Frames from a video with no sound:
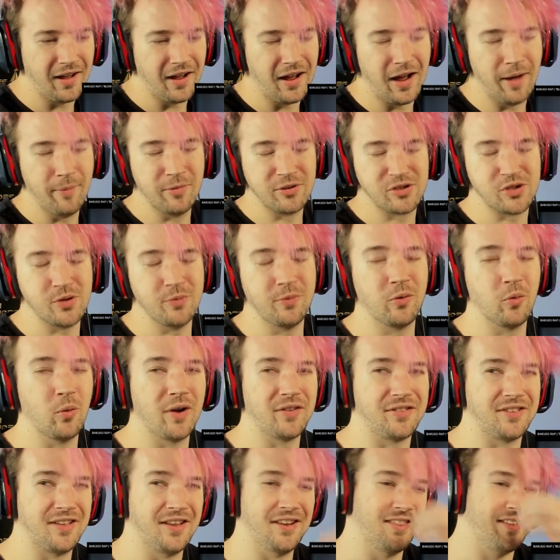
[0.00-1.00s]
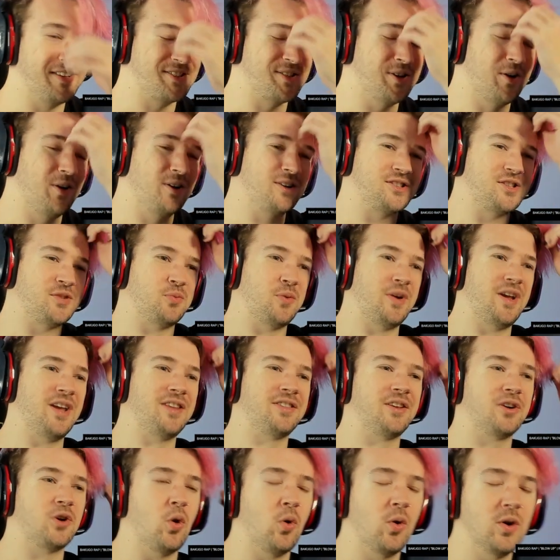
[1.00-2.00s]
I'm assuming we're at the end of the song since we hit
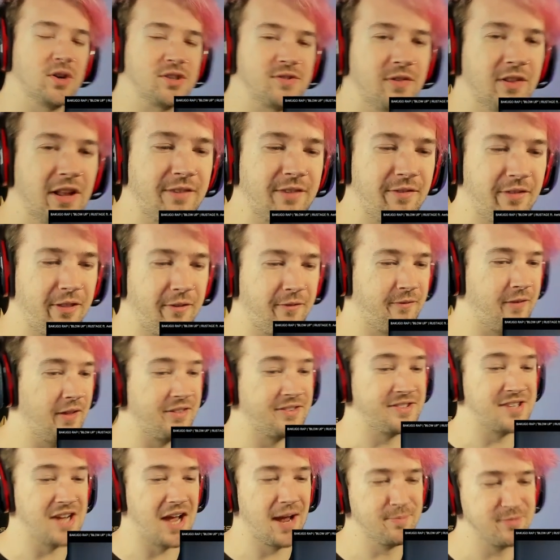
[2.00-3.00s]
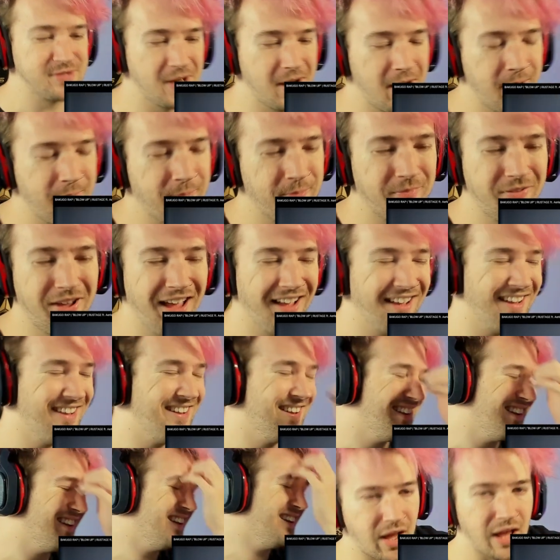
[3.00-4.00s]
the chorus for like for the fifth time today.
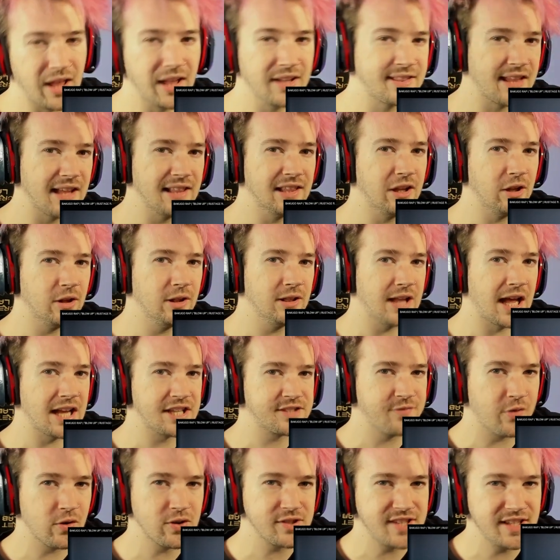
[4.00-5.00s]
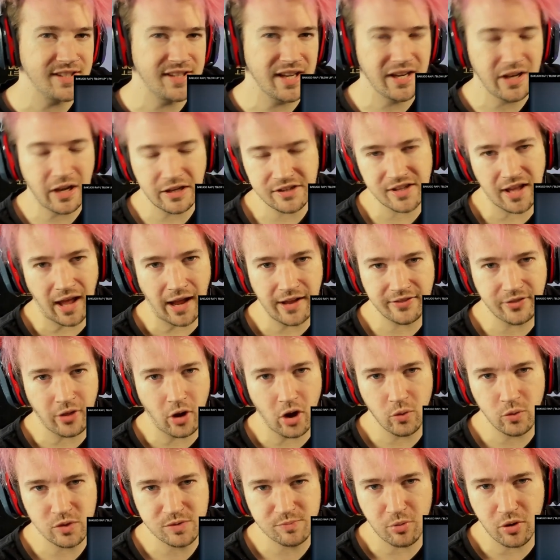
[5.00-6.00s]
I like that little last verse he did. I
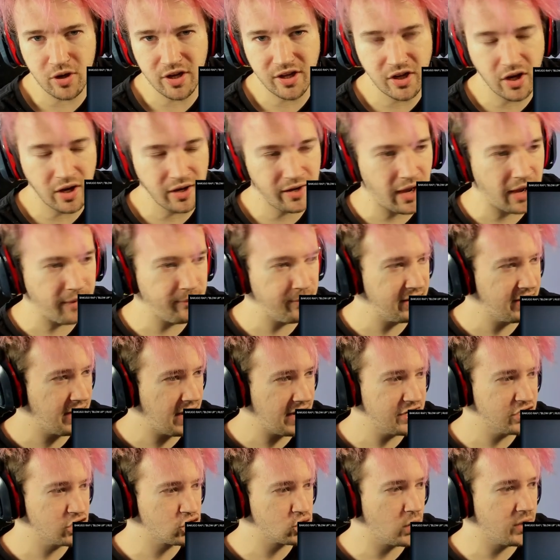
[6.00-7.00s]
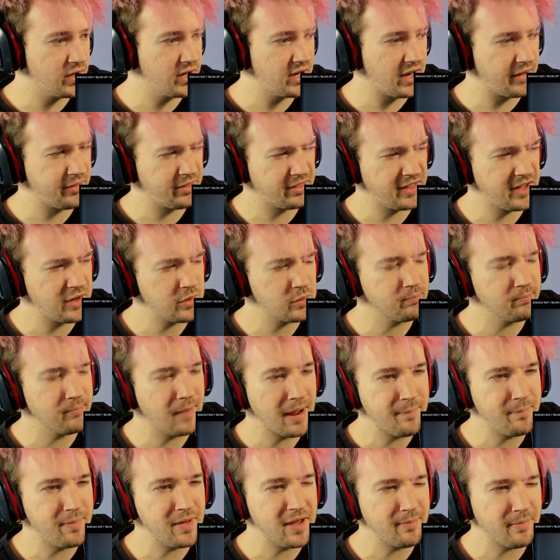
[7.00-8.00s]
thought it was pretty good. I mean, I enjoyed it. I think it
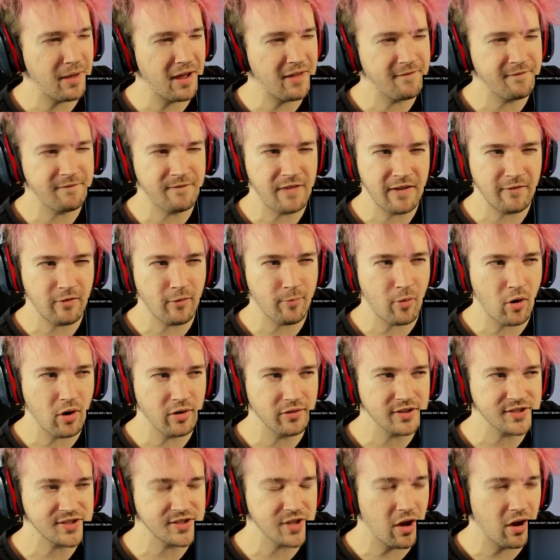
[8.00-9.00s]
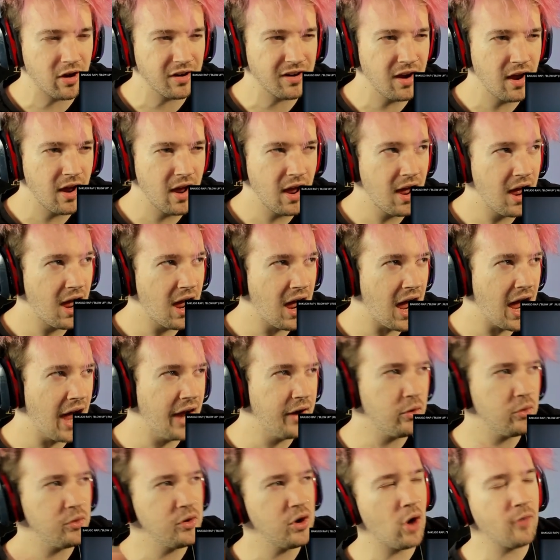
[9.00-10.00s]
might be my favorite part of the song. I
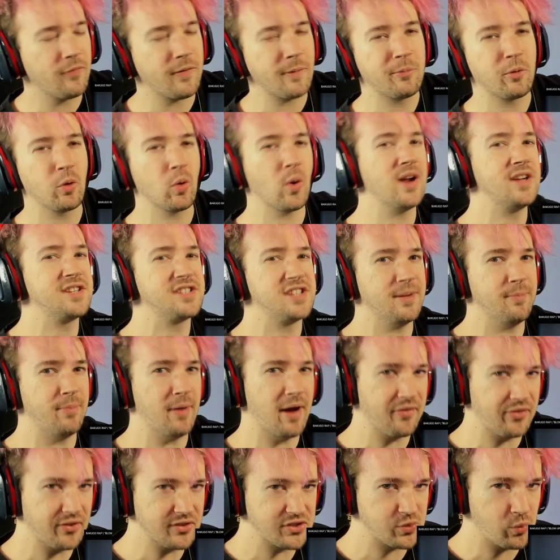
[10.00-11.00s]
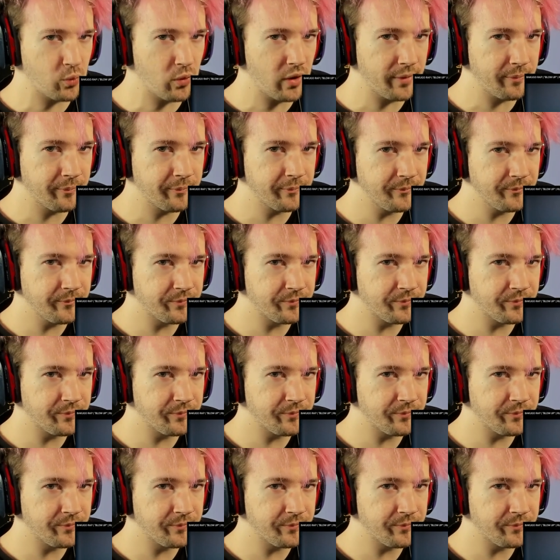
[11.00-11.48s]
don't know if I'm crazy about this one.